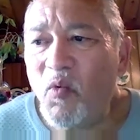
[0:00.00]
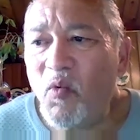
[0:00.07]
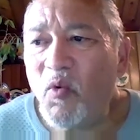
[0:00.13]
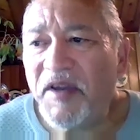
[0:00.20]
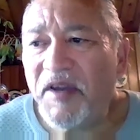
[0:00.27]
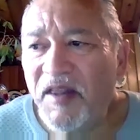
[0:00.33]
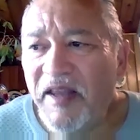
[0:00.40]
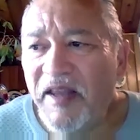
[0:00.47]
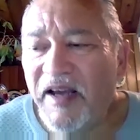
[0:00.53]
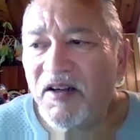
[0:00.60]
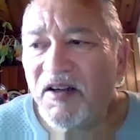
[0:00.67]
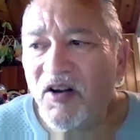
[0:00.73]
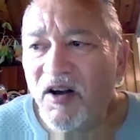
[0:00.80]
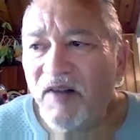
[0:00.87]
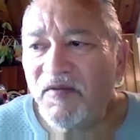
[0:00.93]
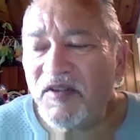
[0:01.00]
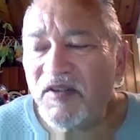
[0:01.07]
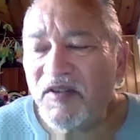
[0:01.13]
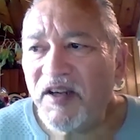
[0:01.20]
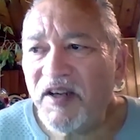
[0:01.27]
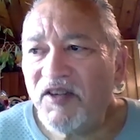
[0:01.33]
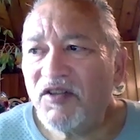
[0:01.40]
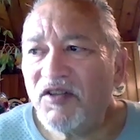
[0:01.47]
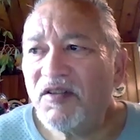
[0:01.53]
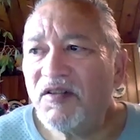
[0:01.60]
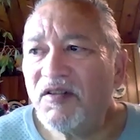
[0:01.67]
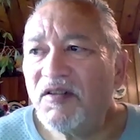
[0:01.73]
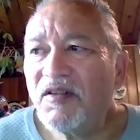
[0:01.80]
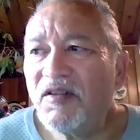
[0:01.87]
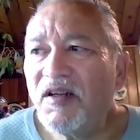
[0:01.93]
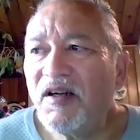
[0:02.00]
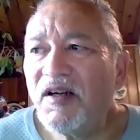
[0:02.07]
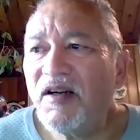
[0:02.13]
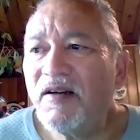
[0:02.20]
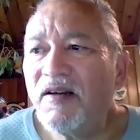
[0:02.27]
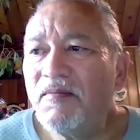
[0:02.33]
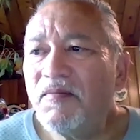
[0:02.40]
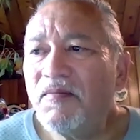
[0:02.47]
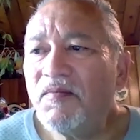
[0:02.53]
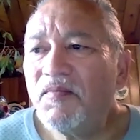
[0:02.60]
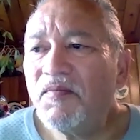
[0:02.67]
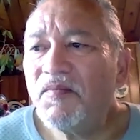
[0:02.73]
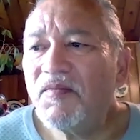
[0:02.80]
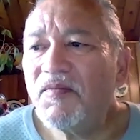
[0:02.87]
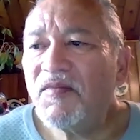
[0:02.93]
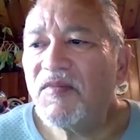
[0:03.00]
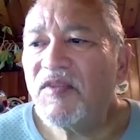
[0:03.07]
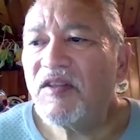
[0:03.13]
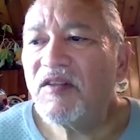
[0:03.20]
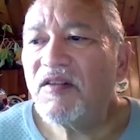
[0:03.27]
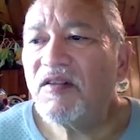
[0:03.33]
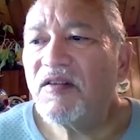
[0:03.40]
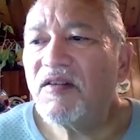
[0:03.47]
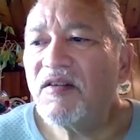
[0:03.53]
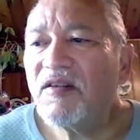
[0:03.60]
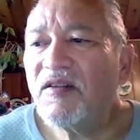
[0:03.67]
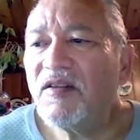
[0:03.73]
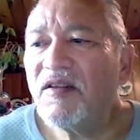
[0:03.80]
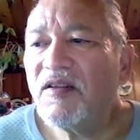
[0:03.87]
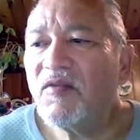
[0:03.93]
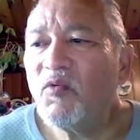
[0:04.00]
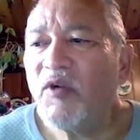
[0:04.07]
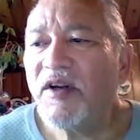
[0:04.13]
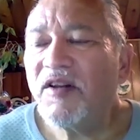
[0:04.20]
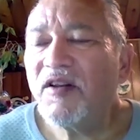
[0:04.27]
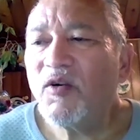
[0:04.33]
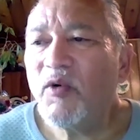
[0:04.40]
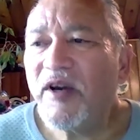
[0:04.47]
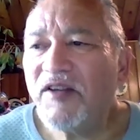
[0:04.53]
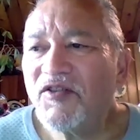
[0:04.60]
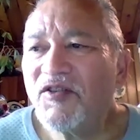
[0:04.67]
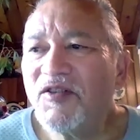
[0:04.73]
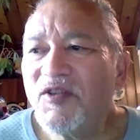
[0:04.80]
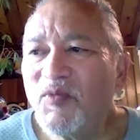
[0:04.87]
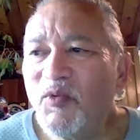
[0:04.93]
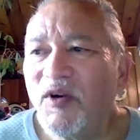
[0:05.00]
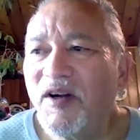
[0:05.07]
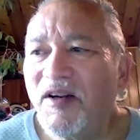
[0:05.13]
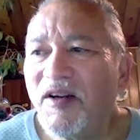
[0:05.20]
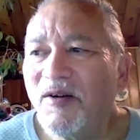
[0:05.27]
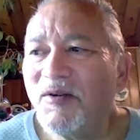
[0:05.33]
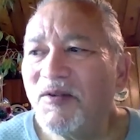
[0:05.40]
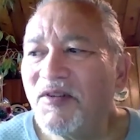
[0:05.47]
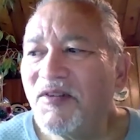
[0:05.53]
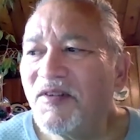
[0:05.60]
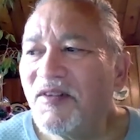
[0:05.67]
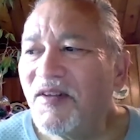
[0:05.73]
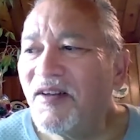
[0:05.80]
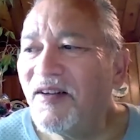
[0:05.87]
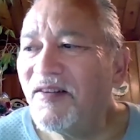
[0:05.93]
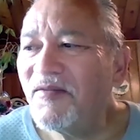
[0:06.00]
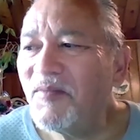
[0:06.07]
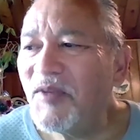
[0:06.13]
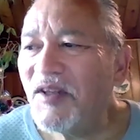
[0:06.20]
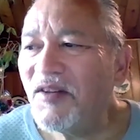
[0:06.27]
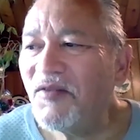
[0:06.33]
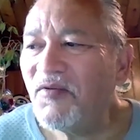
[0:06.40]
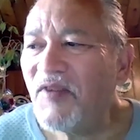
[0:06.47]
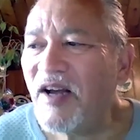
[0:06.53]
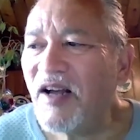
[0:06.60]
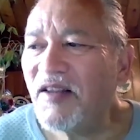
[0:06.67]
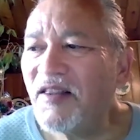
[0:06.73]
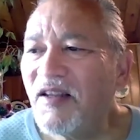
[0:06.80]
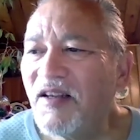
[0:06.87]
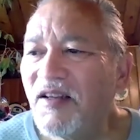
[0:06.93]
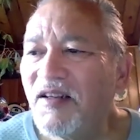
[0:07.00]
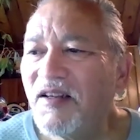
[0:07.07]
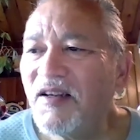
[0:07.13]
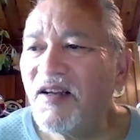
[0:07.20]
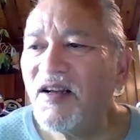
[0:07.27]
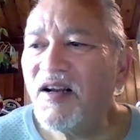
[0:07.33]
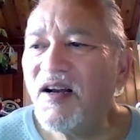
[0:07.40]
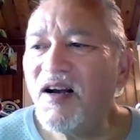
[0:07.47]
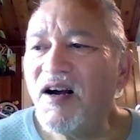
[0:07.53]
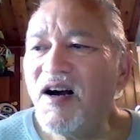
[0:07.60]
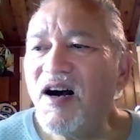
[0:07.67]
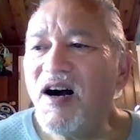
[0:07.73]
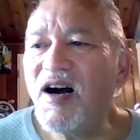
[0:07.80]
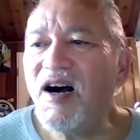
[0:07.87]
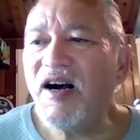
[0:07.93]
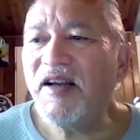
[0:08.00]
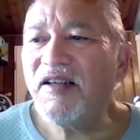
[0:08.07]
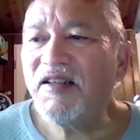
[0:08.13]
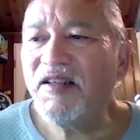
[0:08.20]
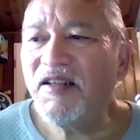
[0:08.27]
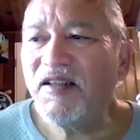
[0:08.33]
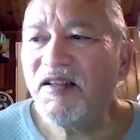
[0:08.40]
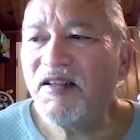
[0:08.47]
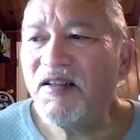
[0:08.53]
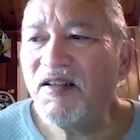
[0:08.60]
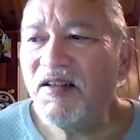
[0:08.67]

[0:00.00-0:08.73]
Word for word: in that conversation, um, one of the questions brought out of me the fact that I did.